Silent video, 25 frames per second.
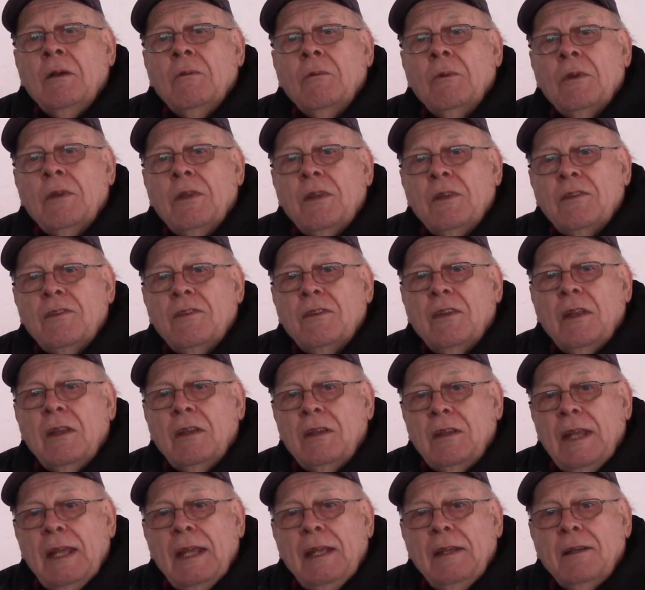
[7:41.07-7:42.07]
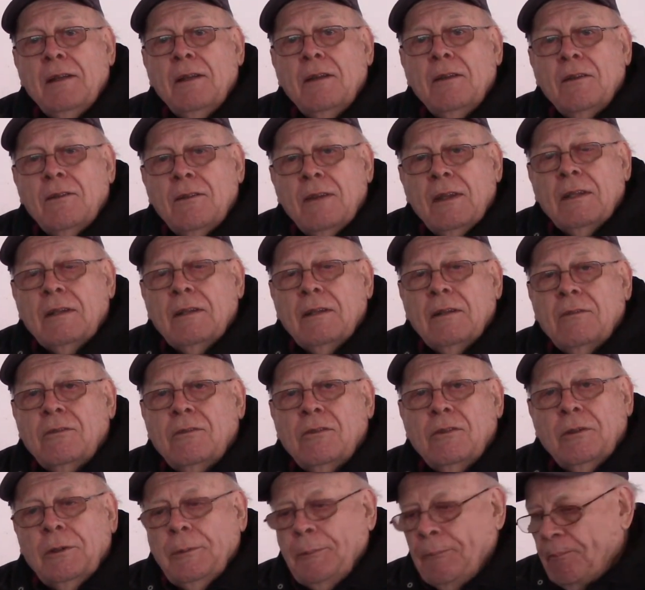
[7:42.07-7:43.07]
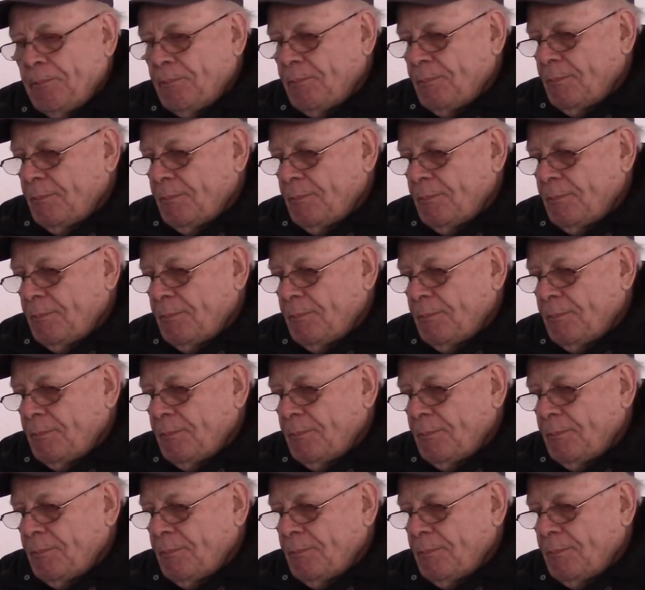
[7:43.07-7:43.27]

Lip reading: with his dated signature